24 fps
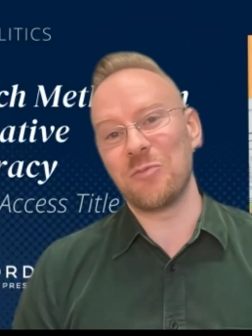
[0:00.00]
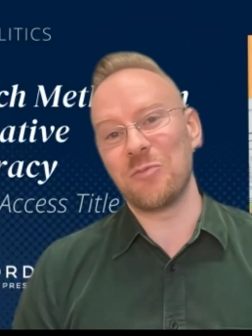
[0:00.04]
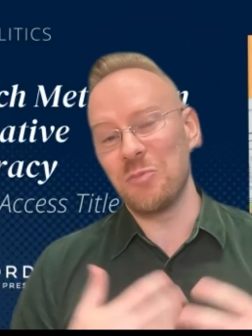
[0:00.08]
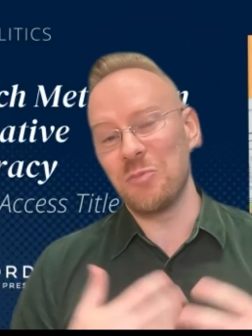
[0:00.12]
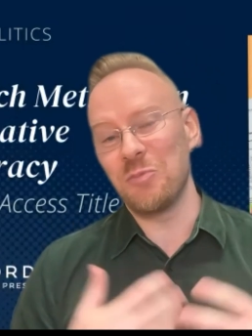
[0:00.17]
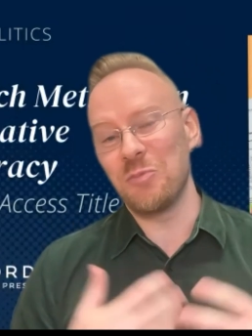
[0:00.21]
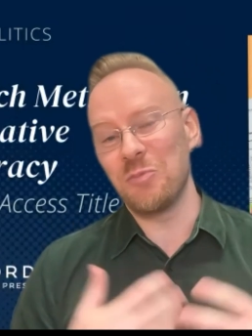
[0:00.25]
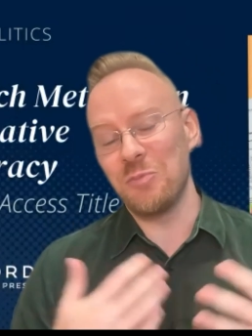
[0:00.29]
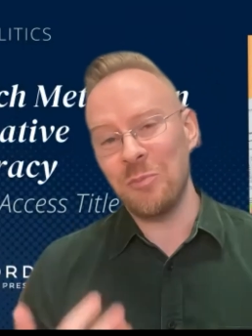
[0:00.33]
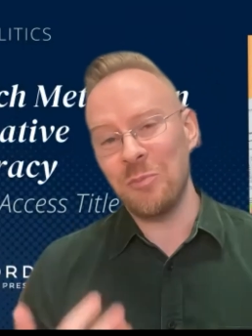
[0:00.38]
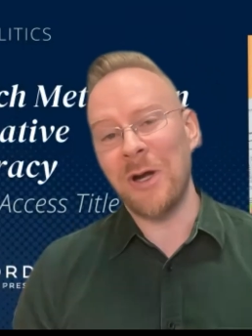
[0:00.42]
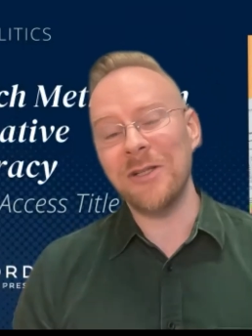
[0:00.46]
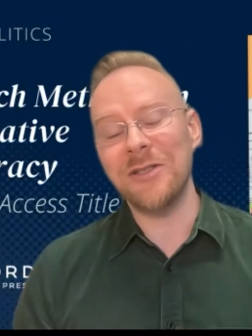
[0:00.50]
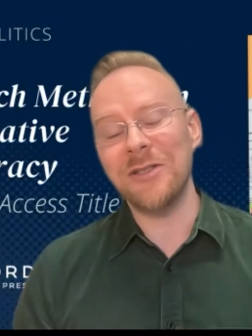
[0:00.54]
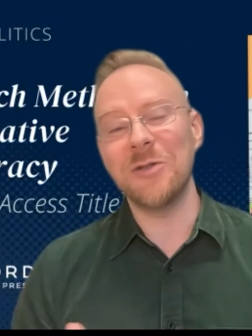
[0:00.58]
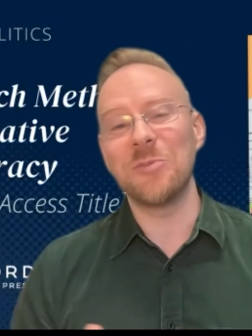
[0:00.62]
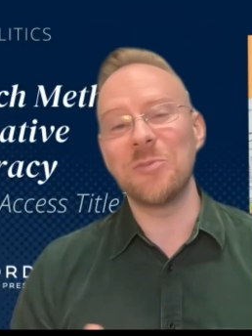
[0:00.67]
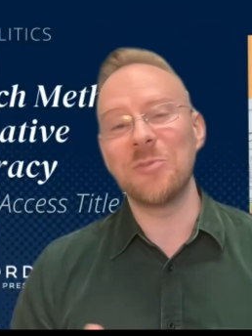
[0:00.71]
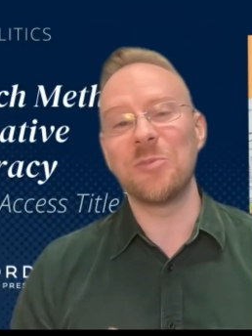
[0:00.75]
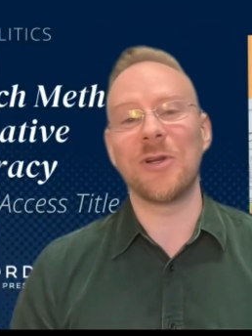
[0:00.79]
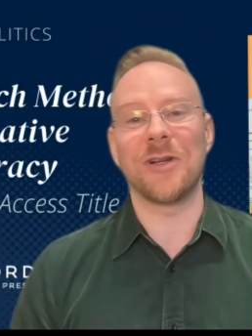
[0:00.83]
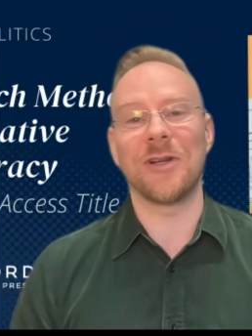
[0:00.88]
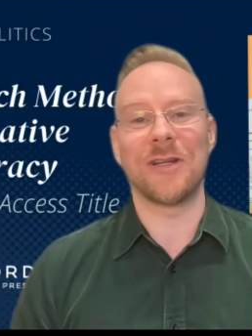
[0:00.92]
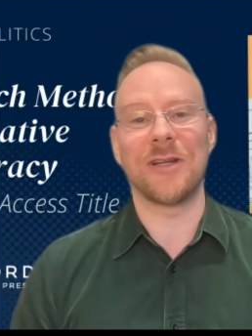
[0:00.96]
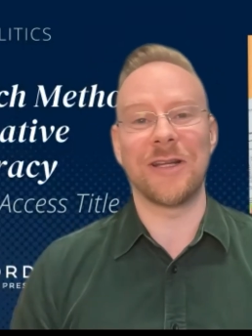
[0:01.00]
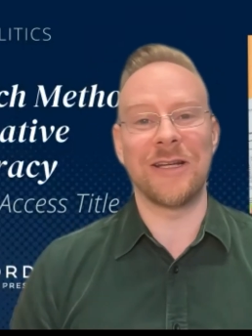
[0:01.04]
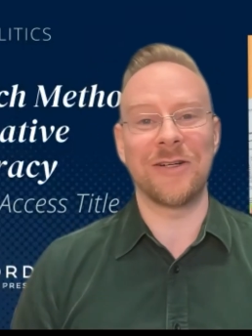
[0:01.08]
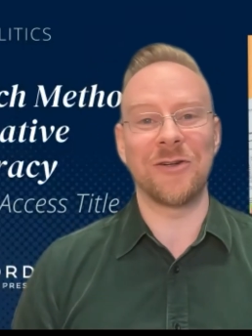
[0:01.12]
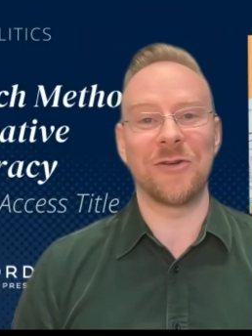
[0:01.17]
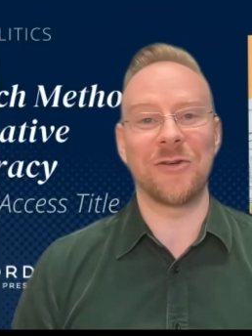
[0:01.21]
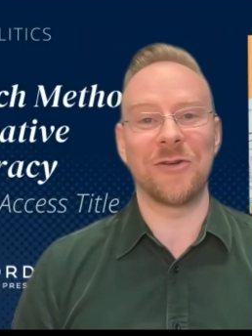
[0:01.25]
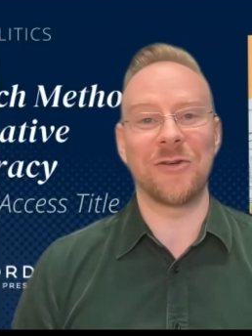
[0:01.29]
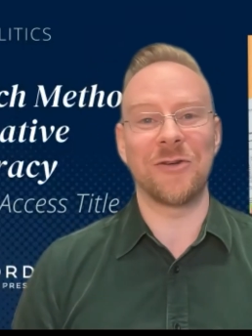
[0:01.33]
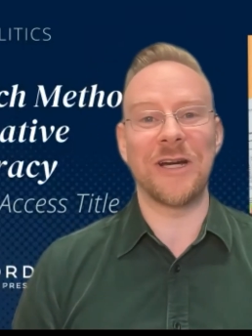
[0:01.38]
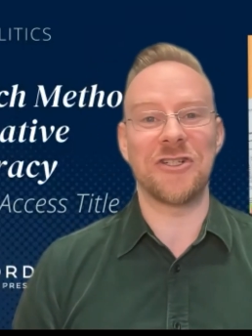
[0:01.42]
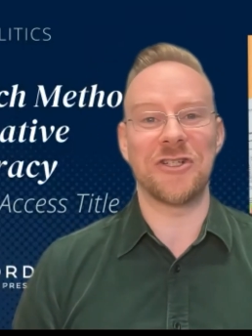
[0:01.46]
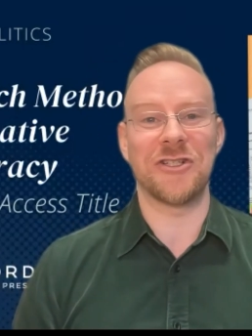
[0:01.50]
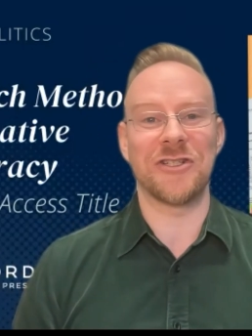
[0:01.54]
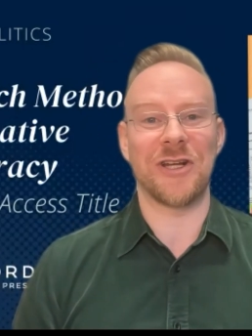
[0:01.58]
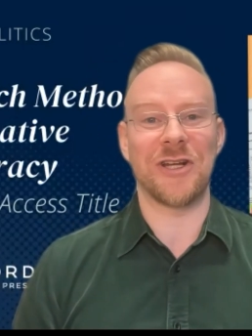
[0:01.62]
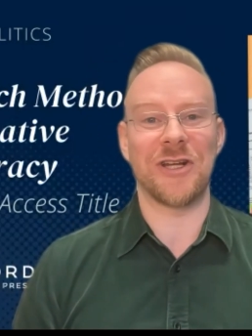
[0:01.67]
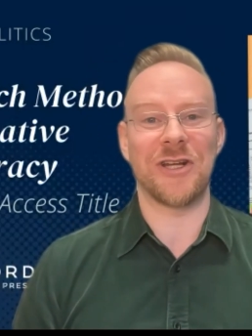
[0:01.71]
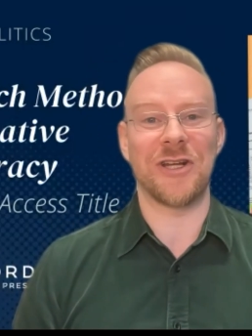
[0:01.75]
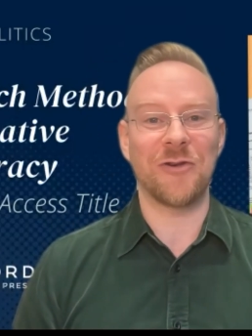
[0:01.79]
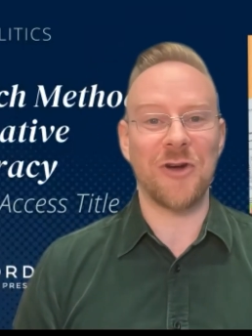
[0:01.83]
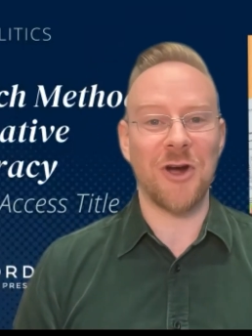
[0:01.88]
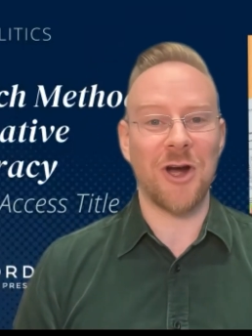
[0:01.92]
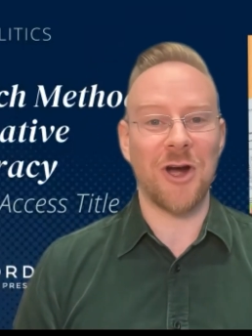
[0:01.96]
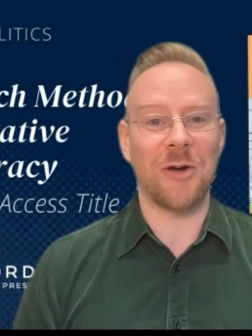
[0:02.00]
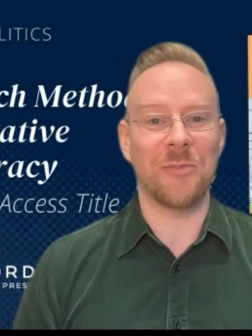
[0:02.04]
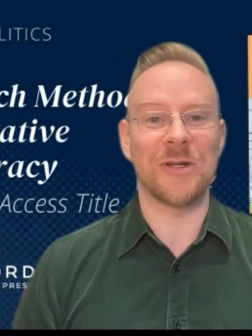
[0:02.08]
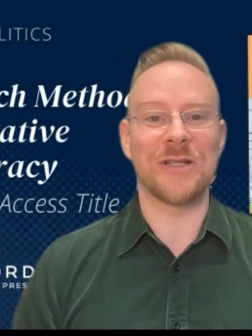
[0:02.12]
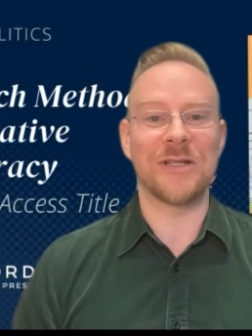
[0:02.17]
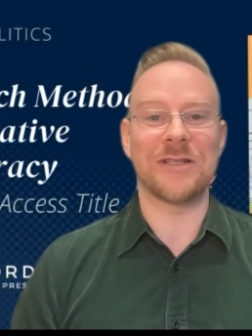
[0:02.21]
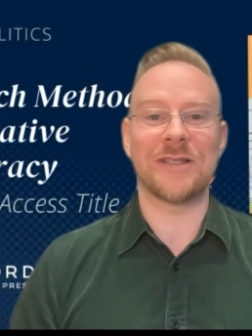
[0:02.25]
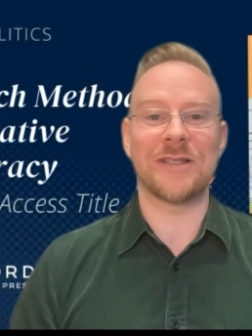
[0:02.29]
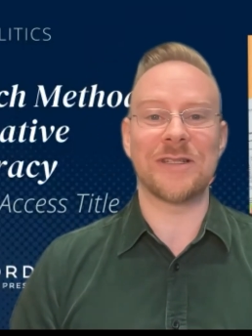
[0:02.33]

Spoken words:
multiple iterations of comments.